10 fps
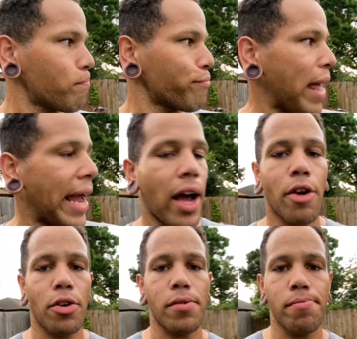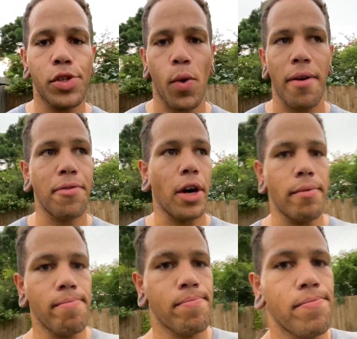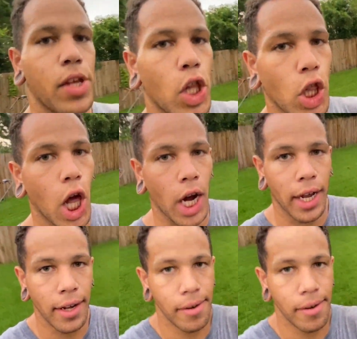800 square foot. Look.